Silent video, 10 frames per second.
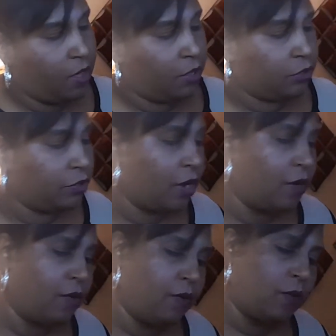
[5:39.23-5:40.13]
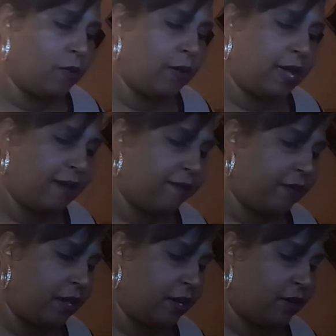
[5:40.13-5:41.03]
So, what we have
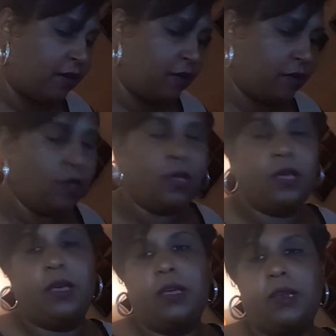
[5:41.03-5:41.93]
here, the